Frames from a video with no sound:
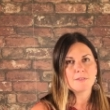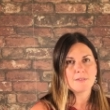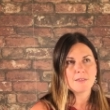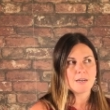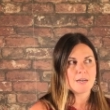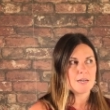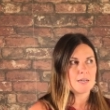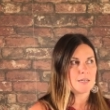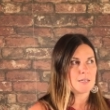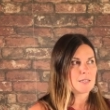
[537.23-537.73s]

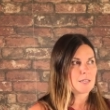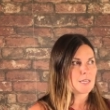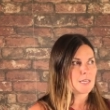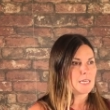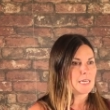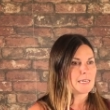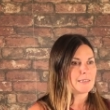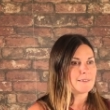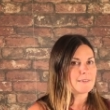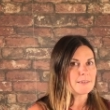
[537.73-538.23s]
that
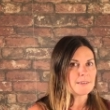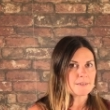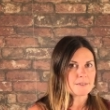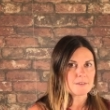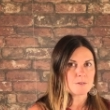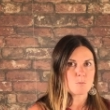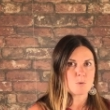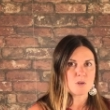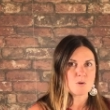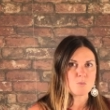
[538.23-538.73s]

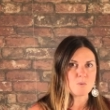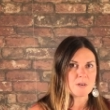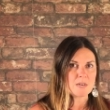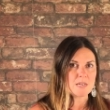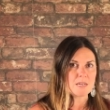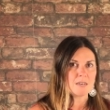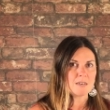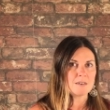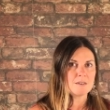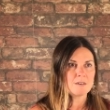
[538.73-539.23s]
exists
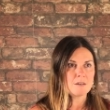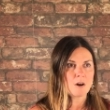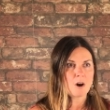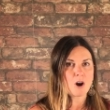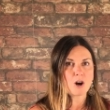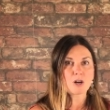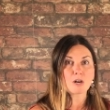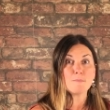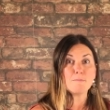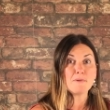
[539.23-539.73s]
between
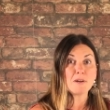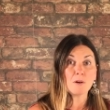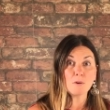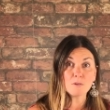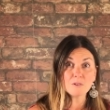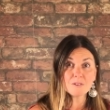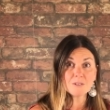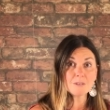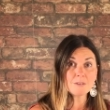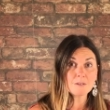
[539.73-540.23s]
our
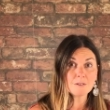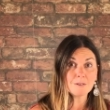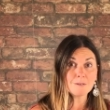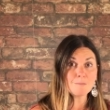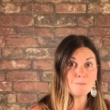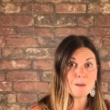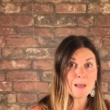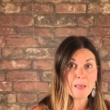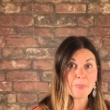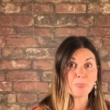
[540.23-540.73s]
immune
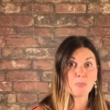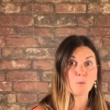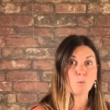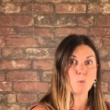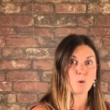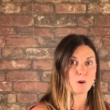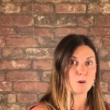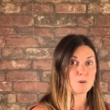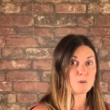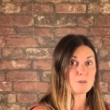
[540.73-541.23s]
system and the
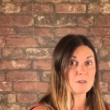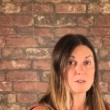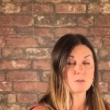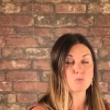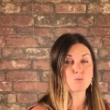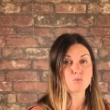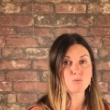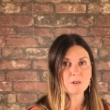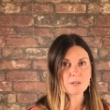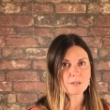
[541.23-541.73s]
world.
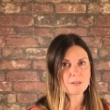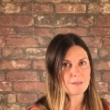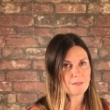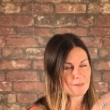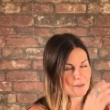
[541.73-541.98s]
It's really